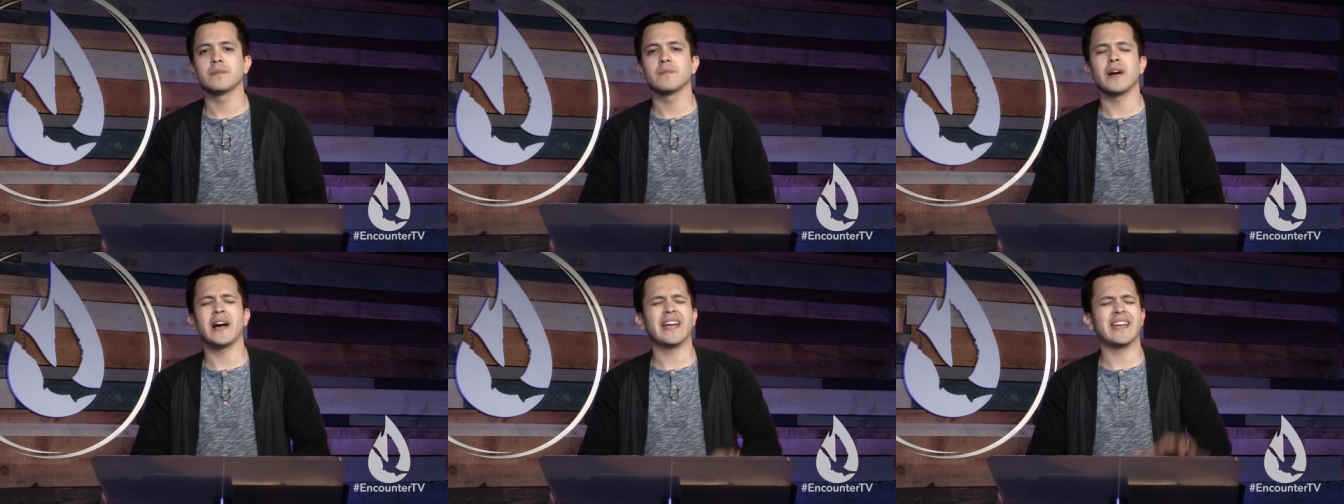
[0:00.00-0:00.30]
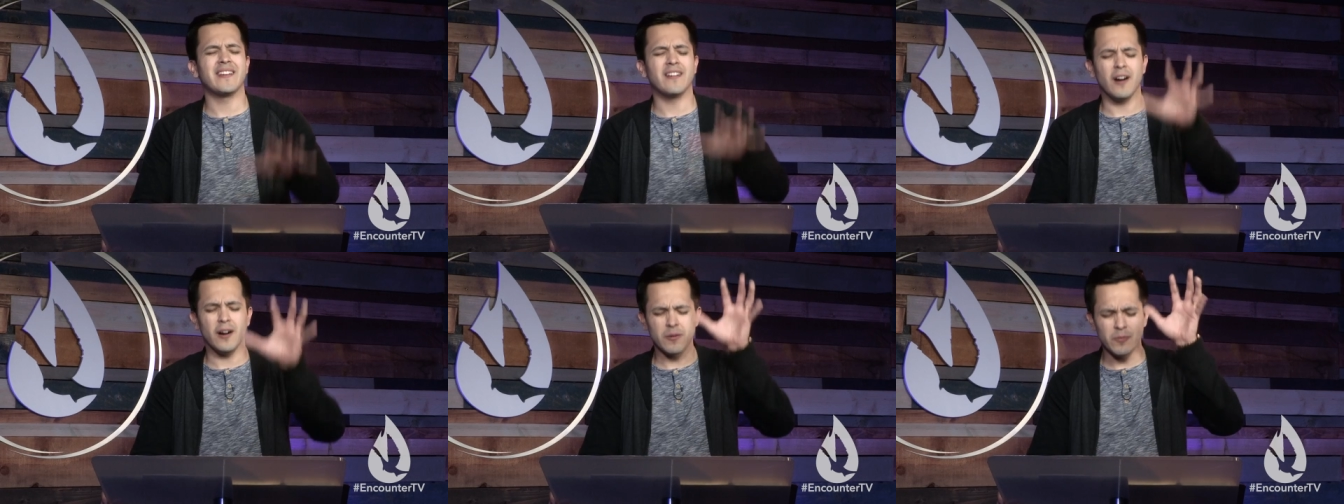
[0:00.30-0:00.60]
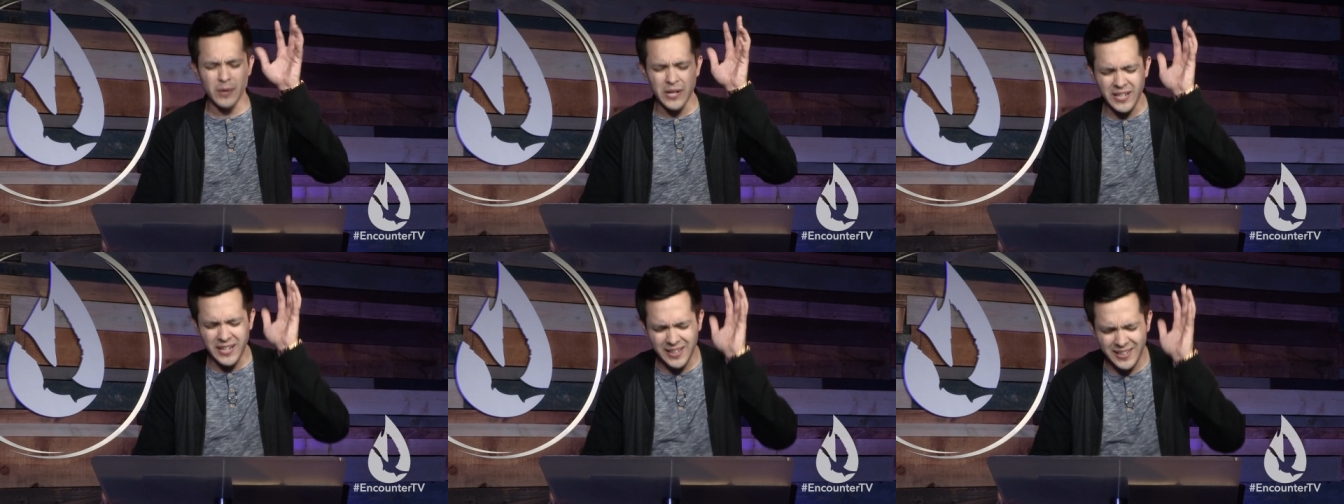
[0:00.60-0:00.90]
My God,
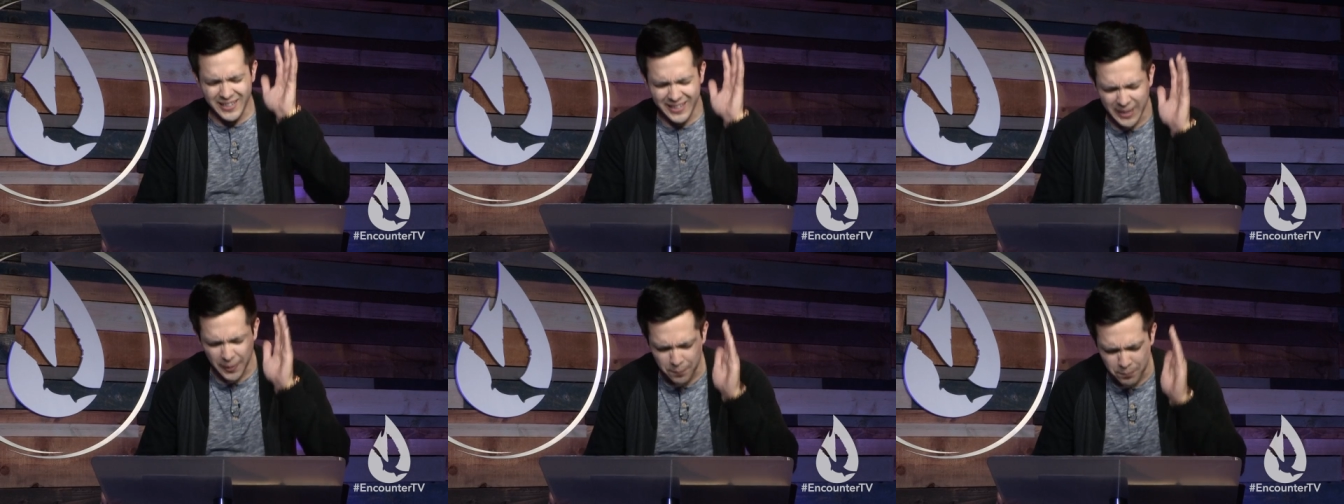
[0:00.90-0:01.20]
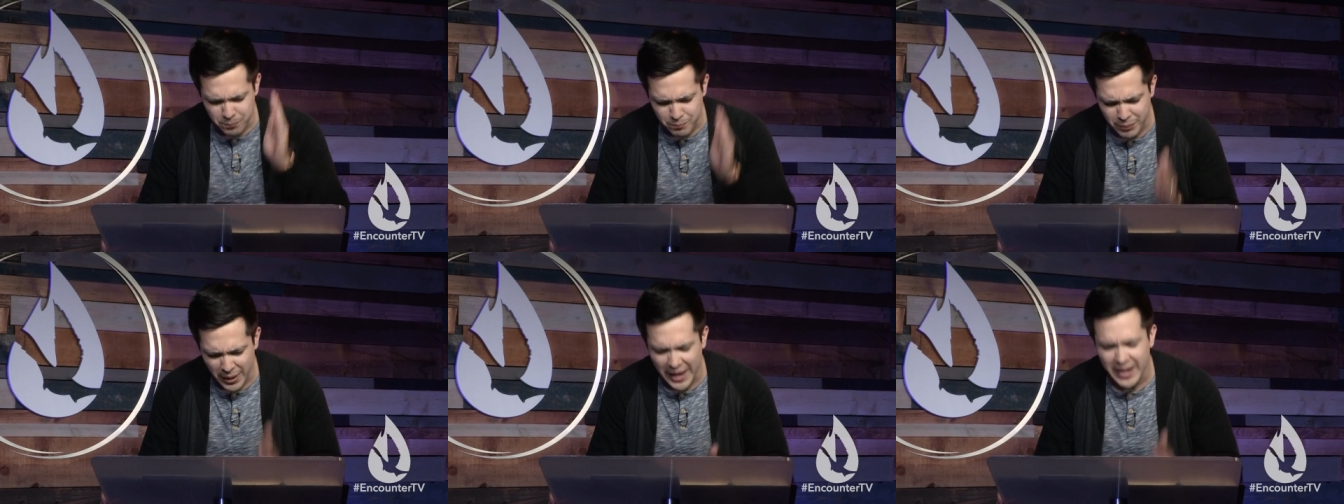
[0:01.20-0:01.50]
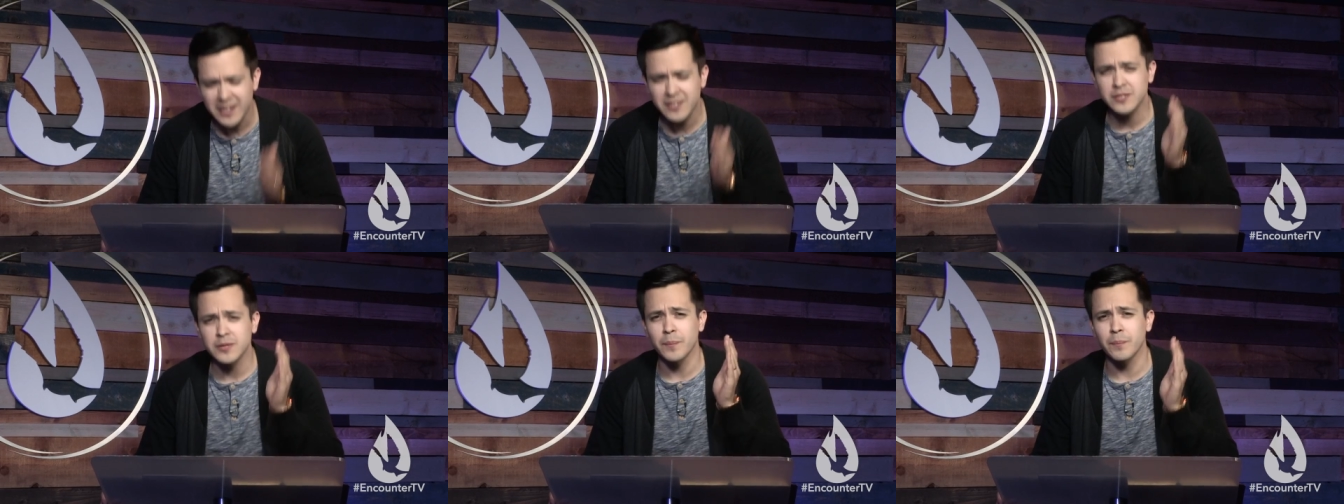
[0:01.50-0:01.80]
we need to get
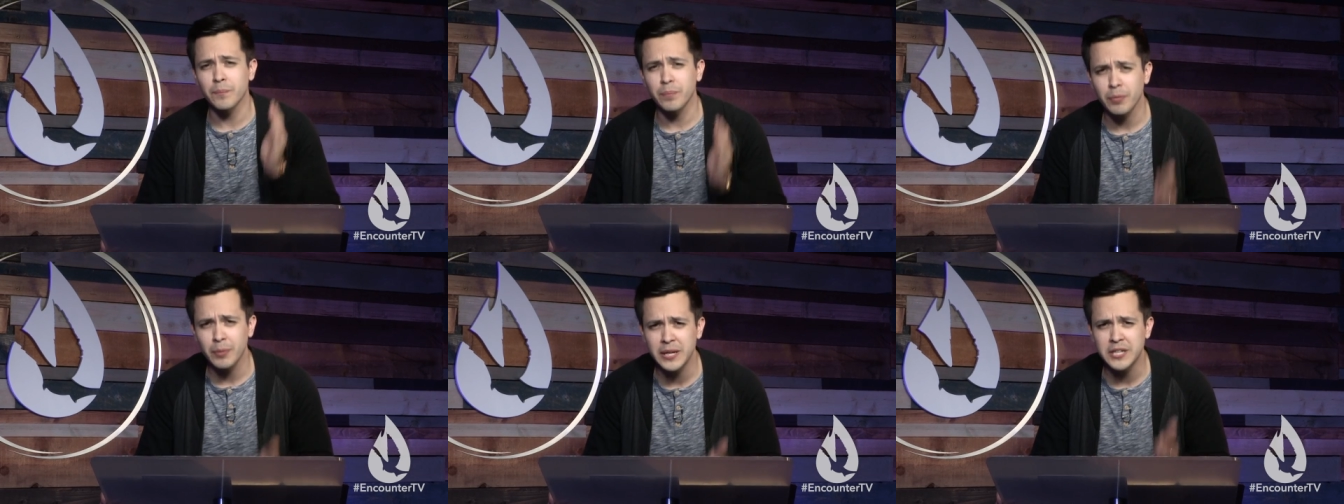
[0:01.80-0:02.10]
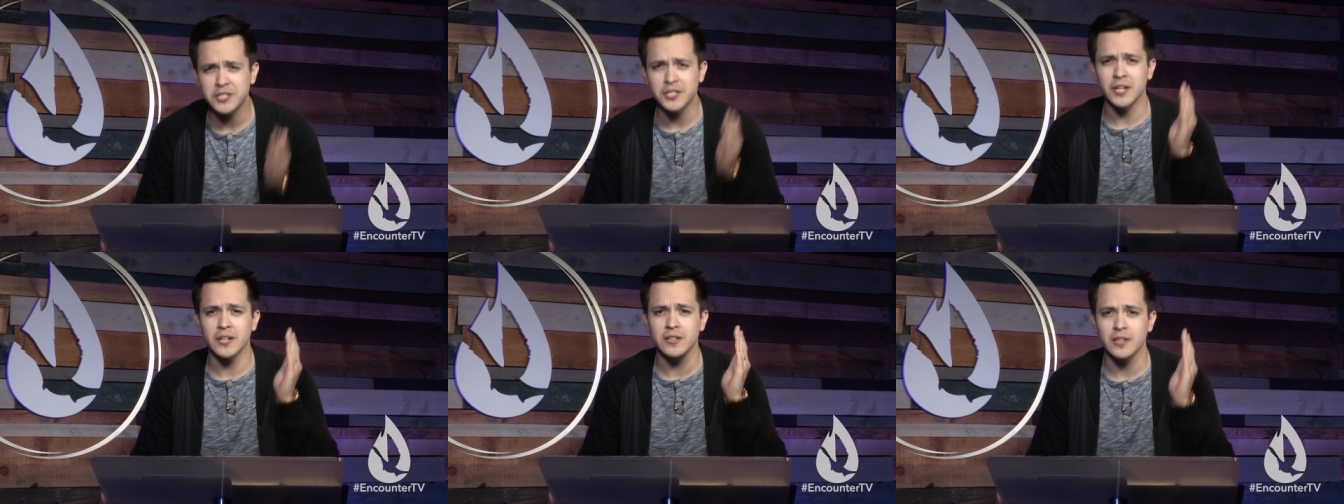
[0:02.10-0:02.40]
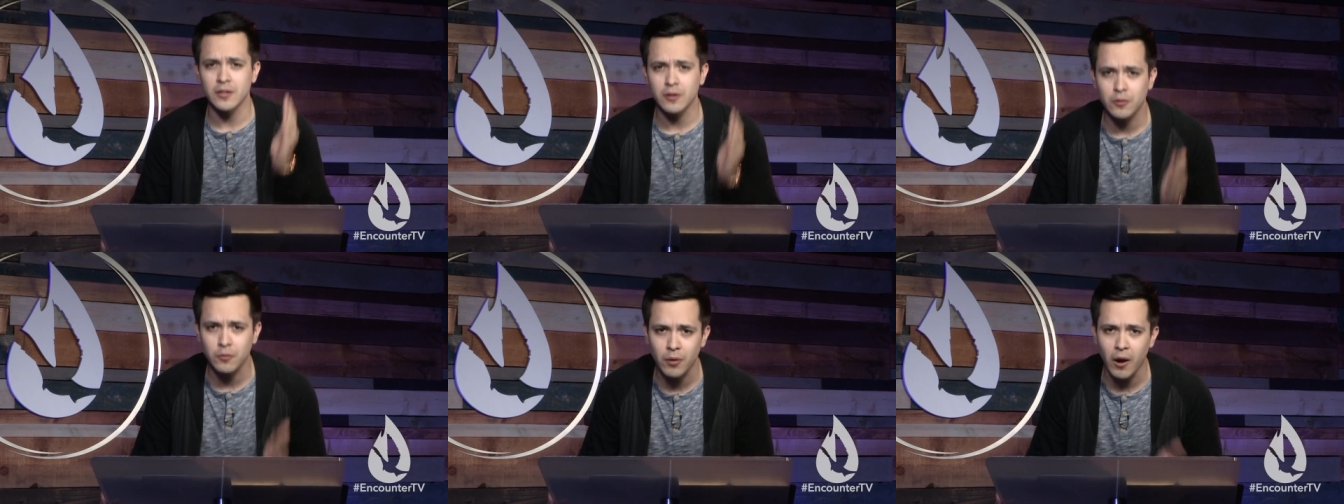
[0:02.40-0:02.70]
back to preaching the
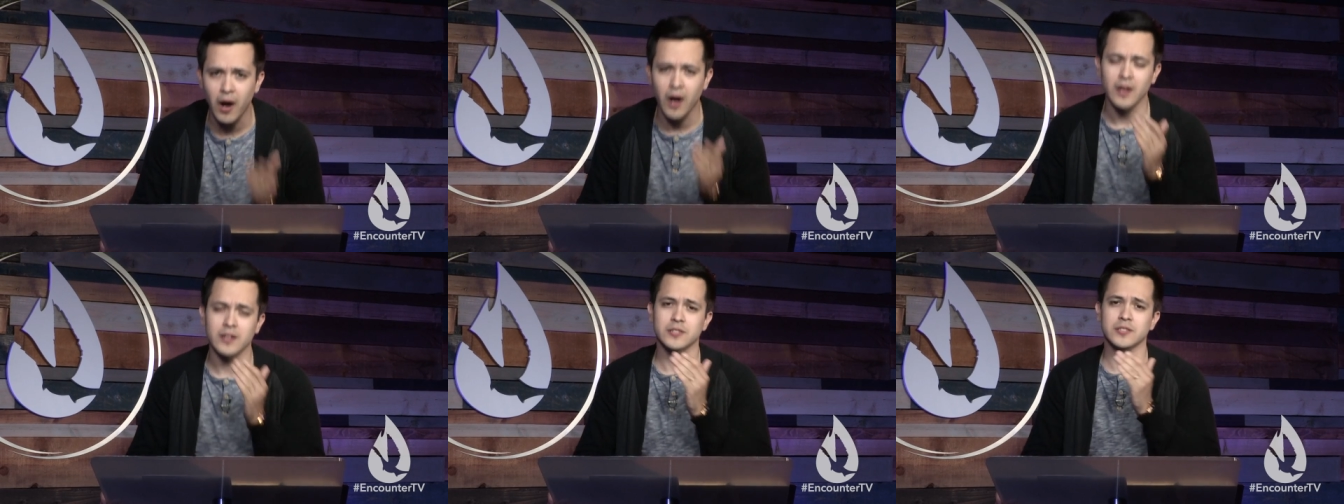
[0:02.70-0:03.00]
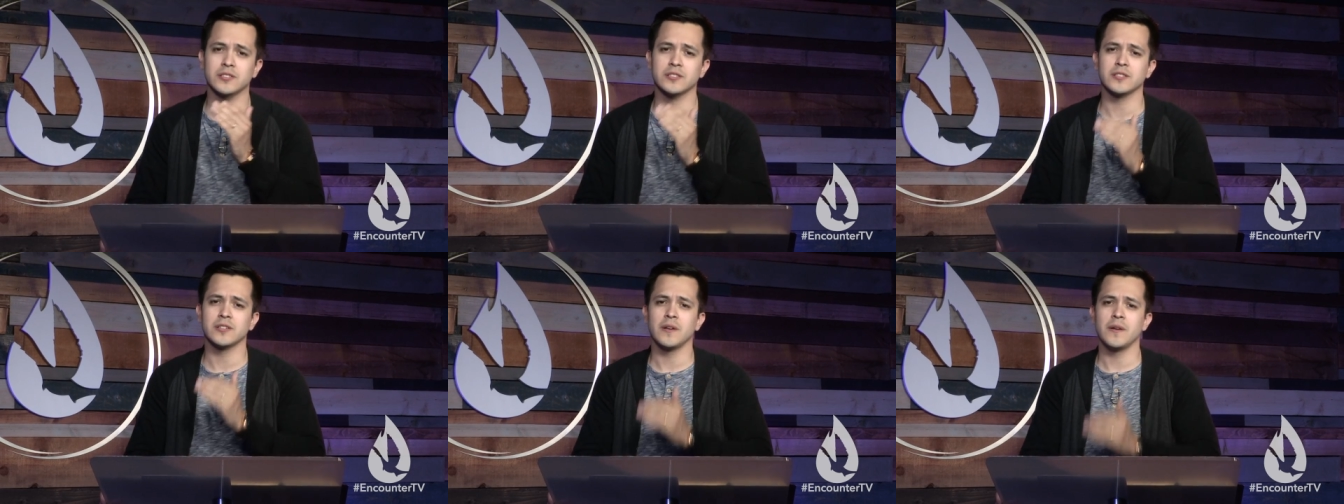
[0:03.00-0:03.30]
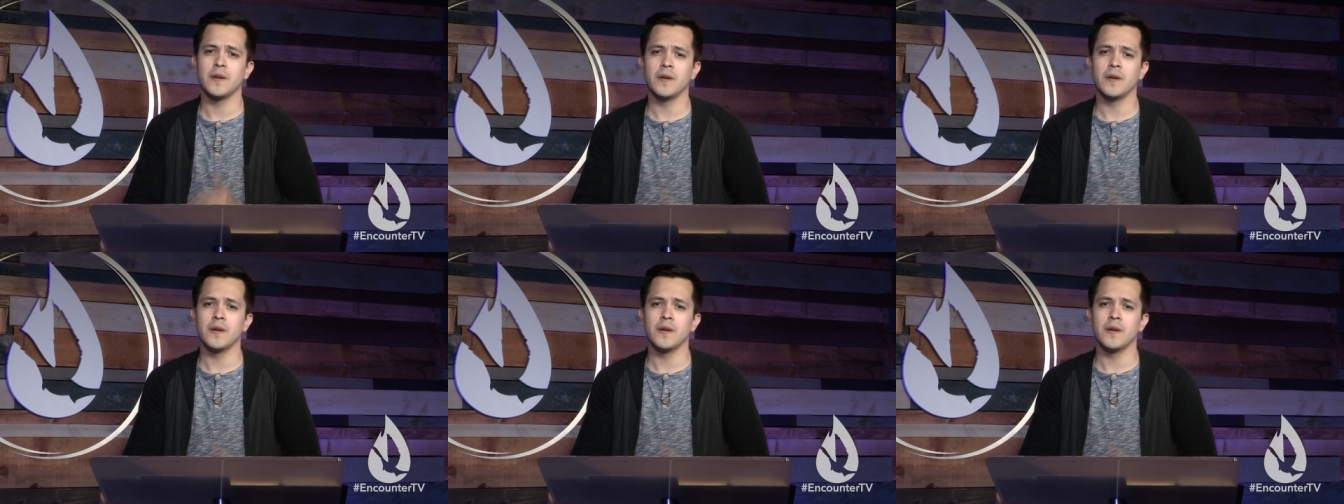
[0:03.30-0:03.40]
cross.